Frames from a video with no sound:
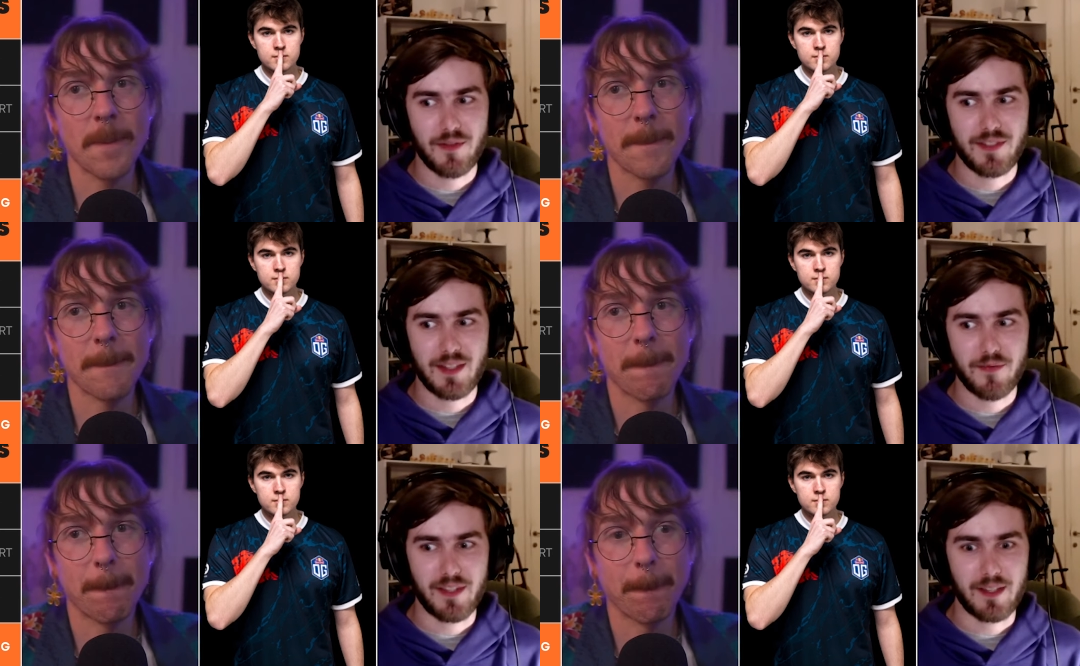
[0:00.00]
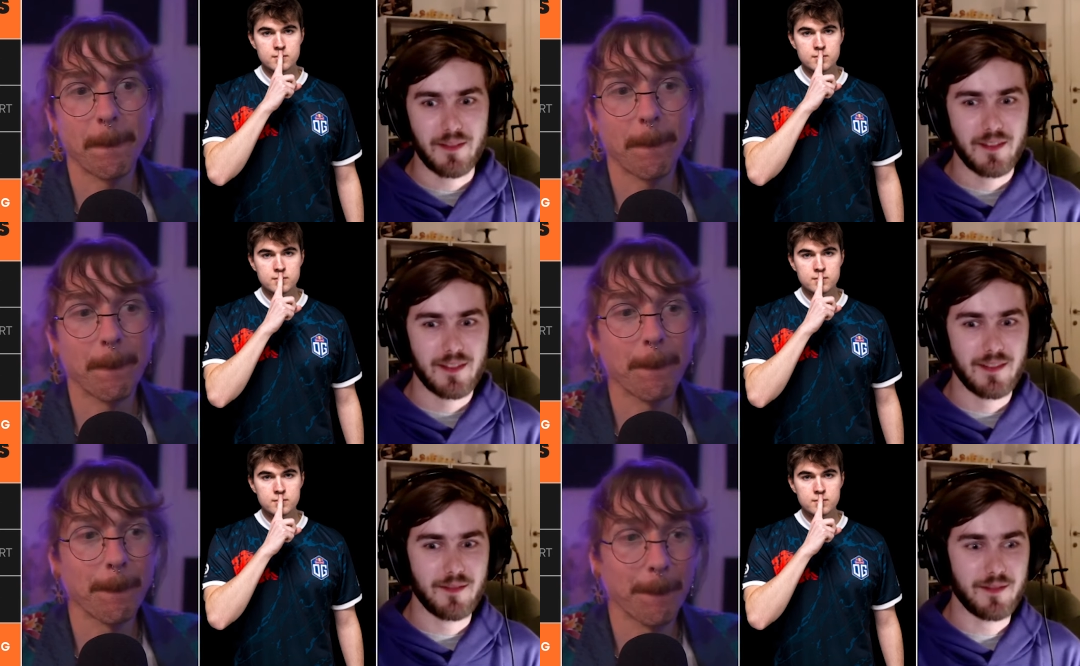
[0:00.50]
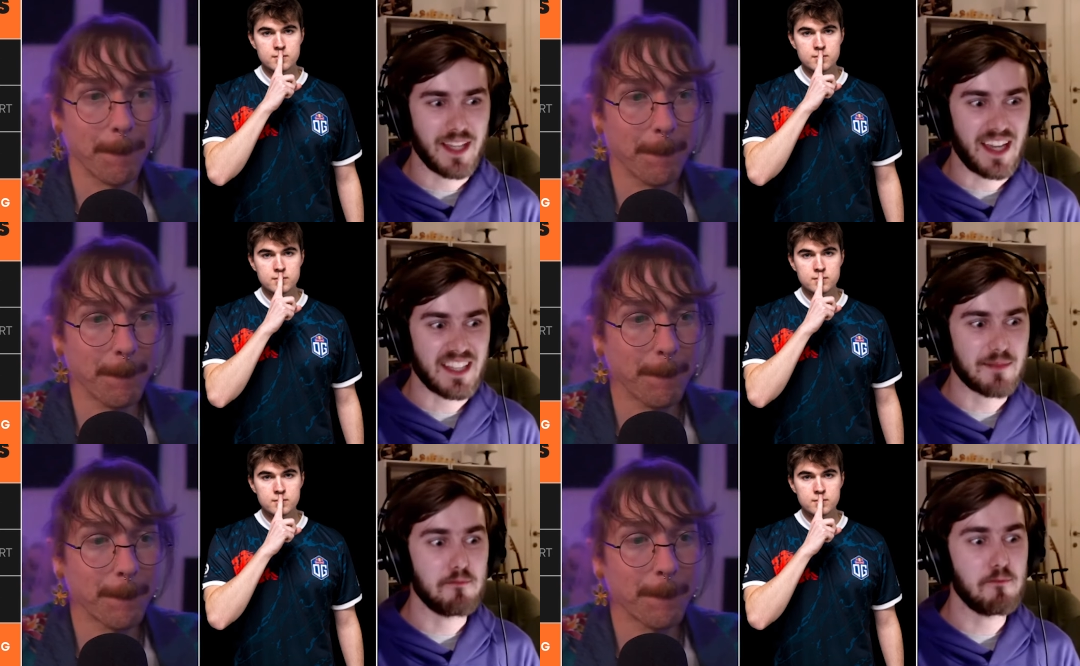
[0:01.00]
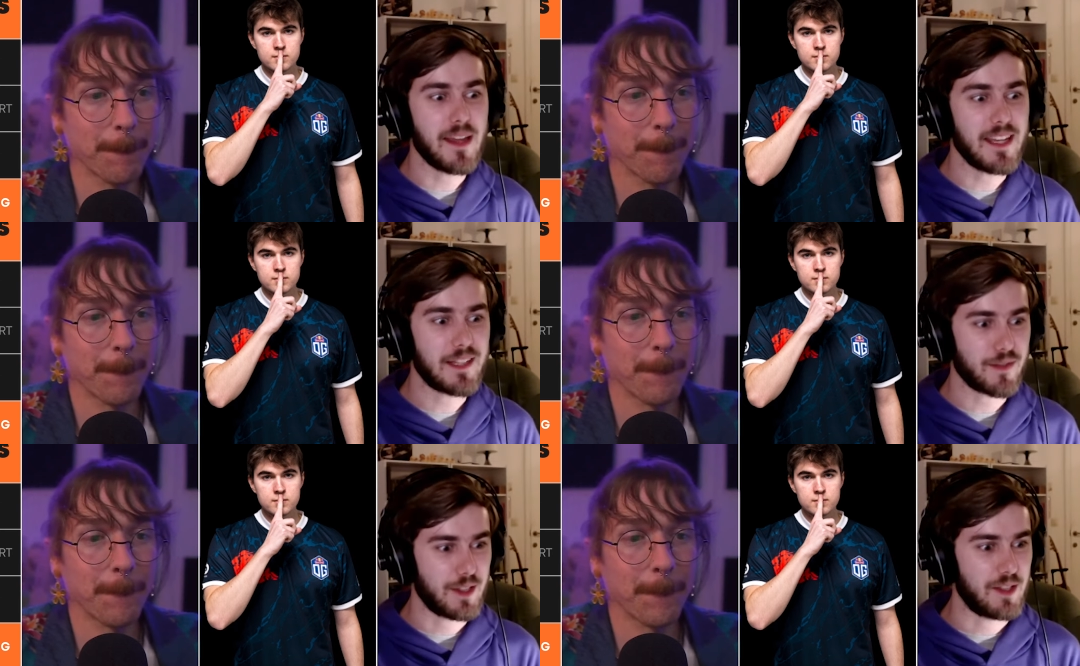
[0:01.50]
Speaker 1: okay. off with something that's
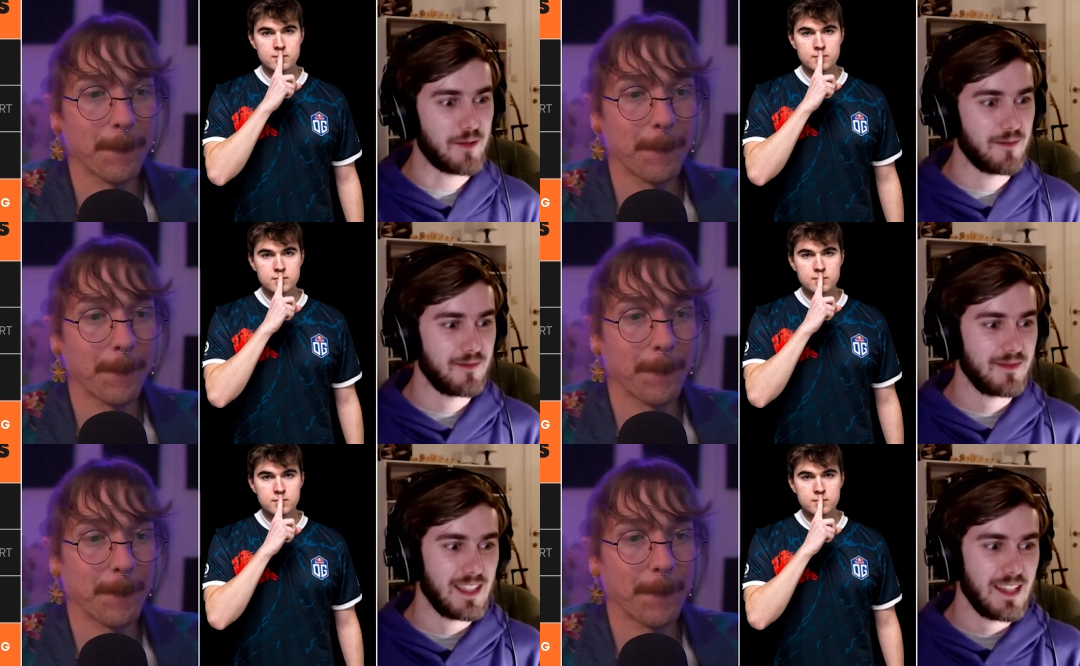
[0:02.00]
made for you